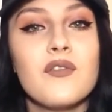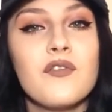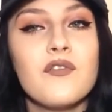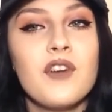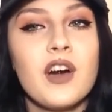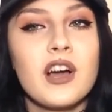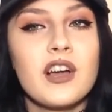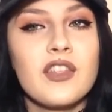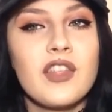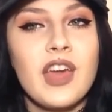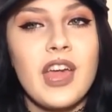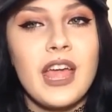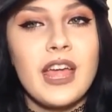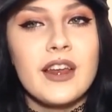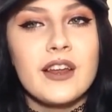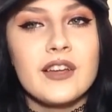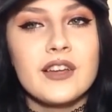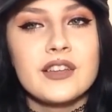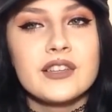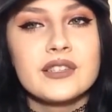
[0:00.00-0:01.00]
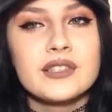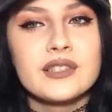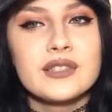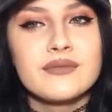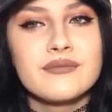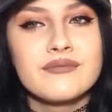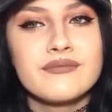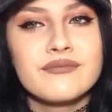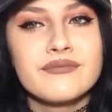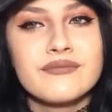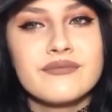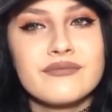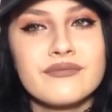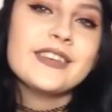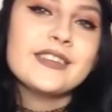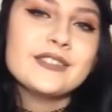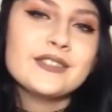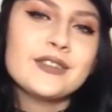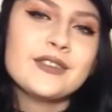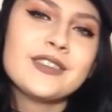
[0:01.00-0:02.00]
Fuck the haters.
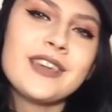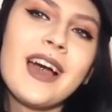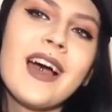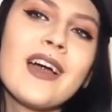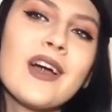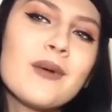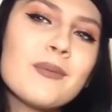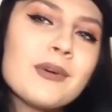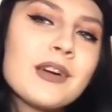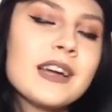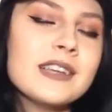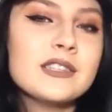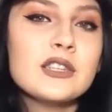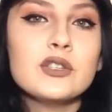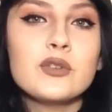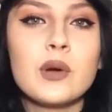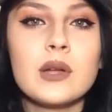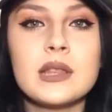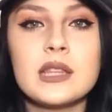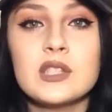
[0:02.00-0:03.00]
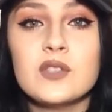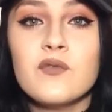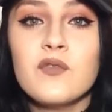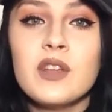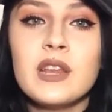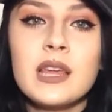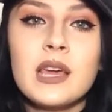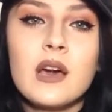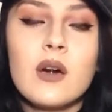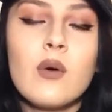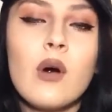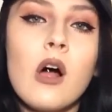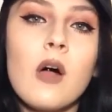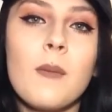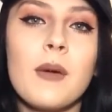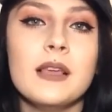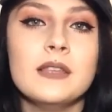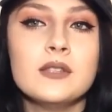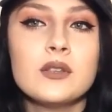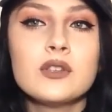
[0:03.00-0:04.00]
So yeah, I hope you guys enjoyed this video. All
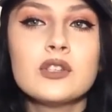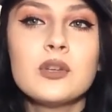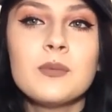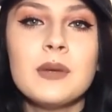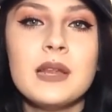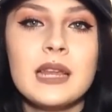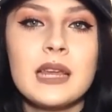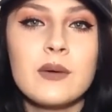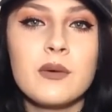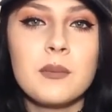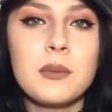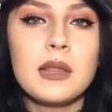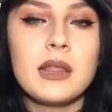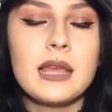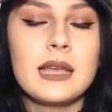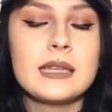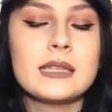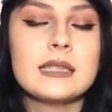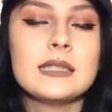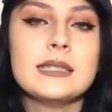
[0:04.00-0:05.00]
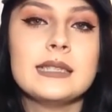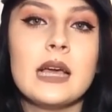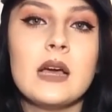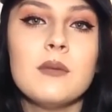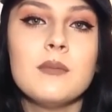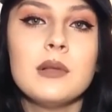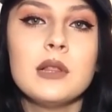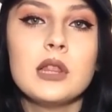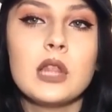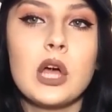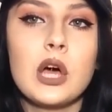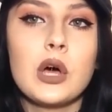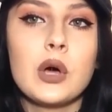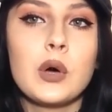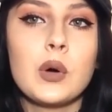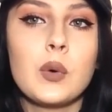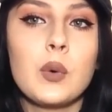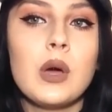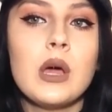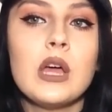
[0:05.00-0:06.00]
my social media will be linked down
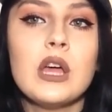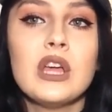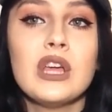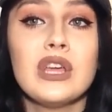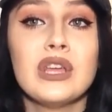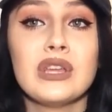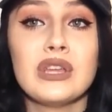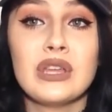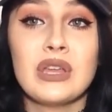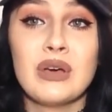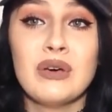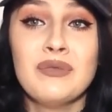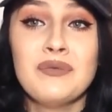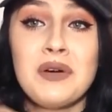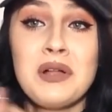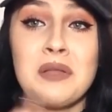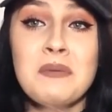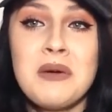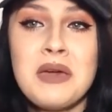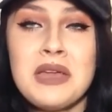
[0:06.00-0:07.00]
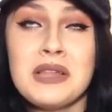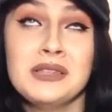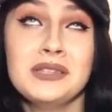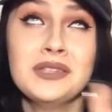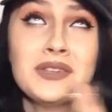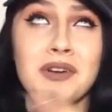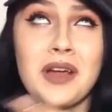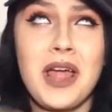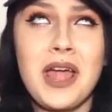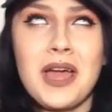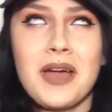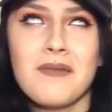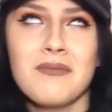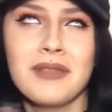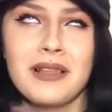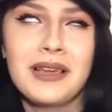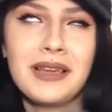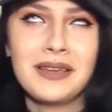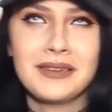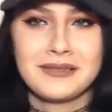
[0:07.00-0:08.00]
below. Go follow my
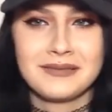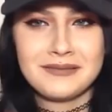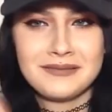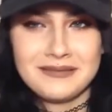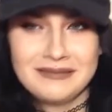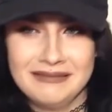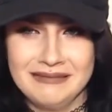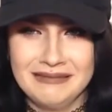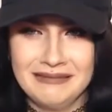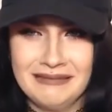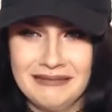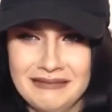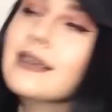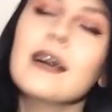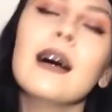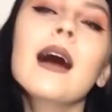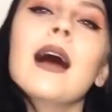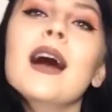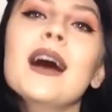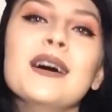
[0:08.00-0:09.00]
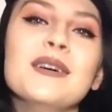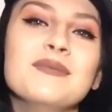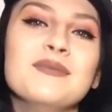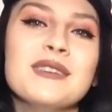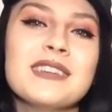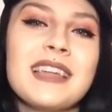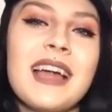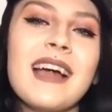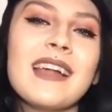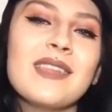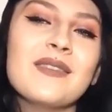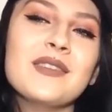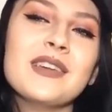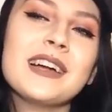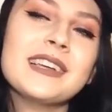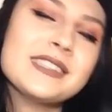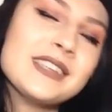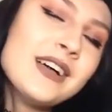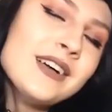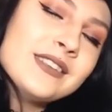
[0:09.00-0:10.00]
Instagram, like. Ugh. Um, but yeah, I love you
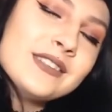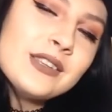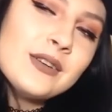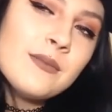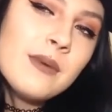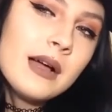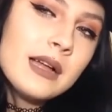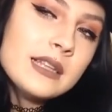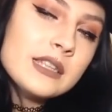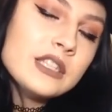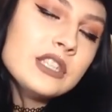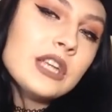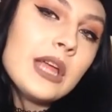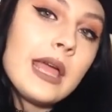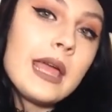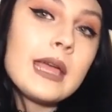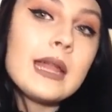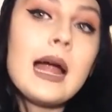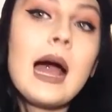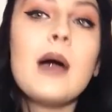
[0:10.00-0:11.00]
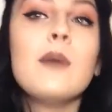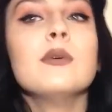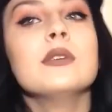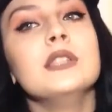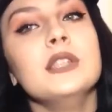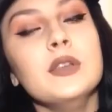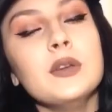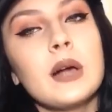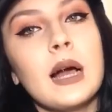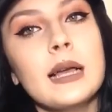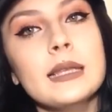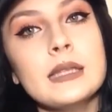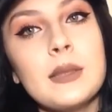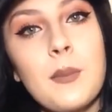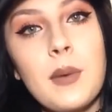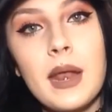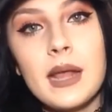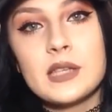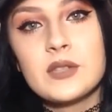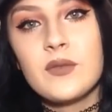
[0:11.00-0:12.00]
guys all so much, and I will see you guys
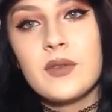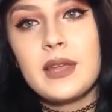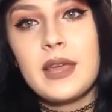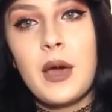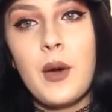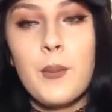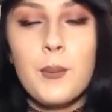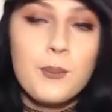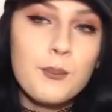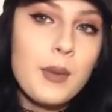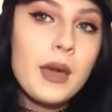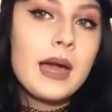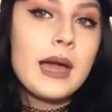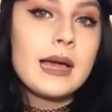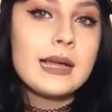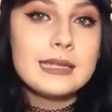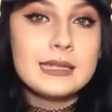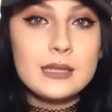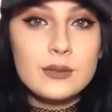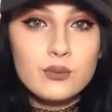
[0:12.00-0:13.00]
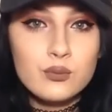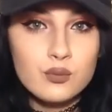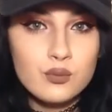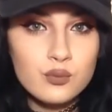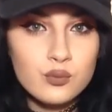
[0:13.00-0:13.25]
in my next video. Bye, guys.